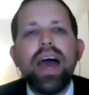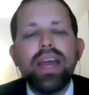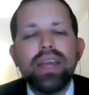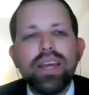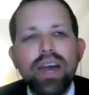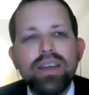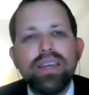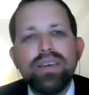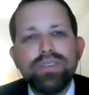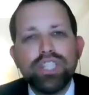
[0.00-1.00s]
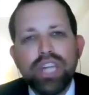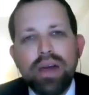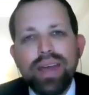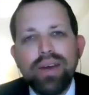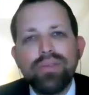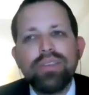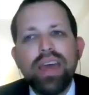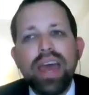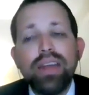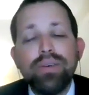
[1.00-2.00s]
I got to give a shout out,
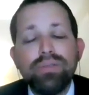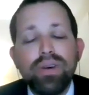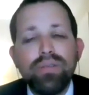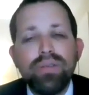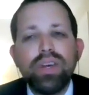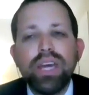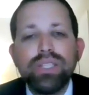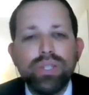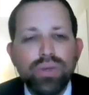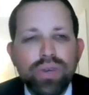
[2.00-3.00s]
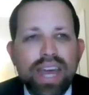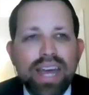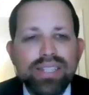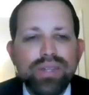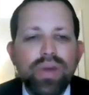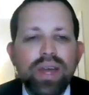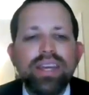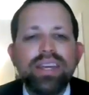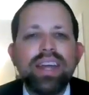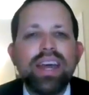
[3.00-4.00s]
and a history has to
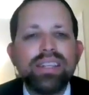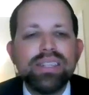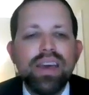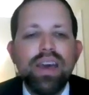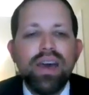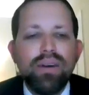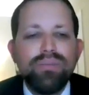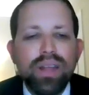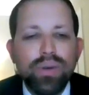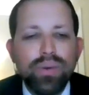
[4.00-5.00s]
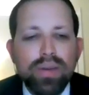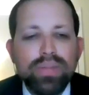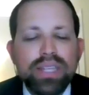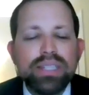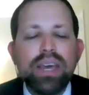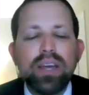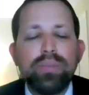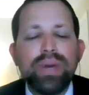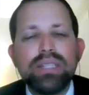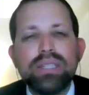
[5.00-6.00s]
recognize a fellow named
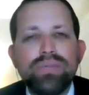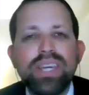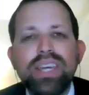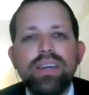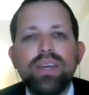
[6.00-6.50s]
Yitzchak Ben Tzvi.